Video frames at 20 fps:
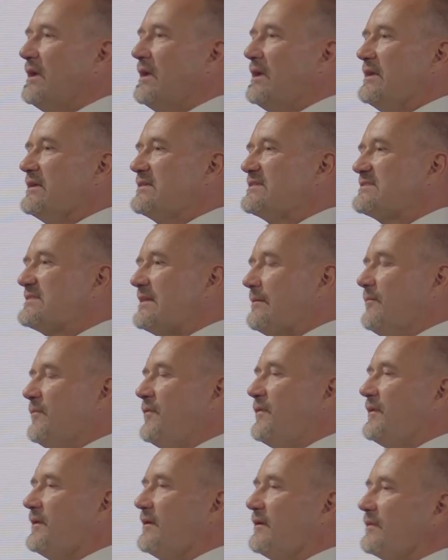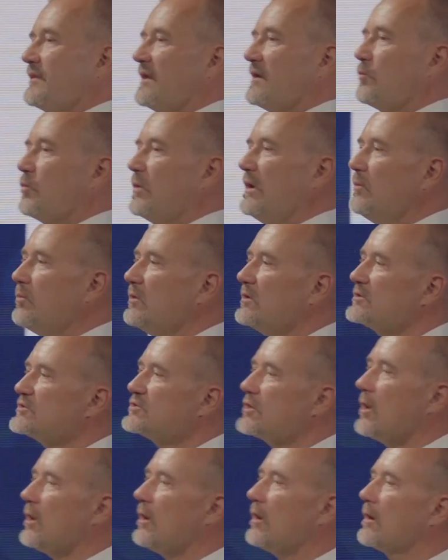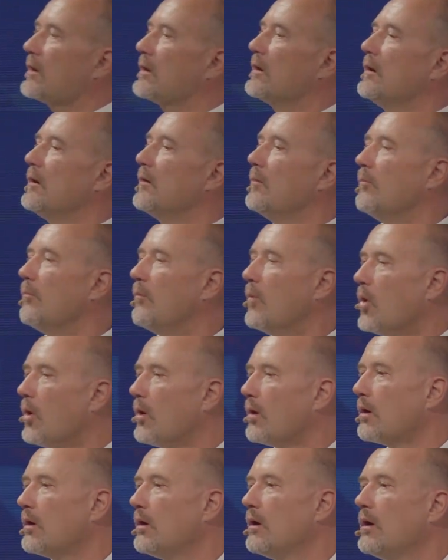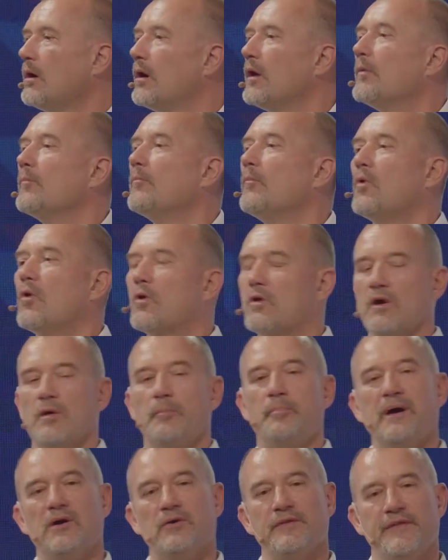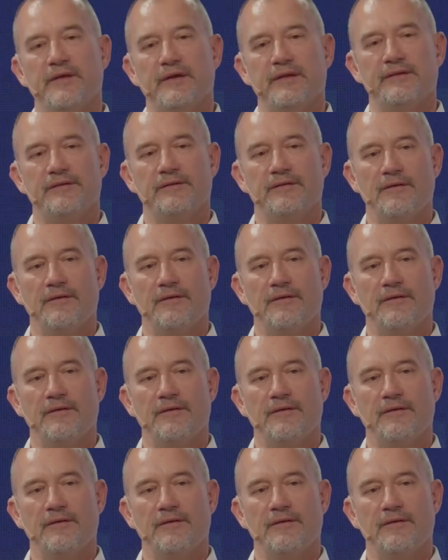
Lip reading: is something that we will talk more and more about that.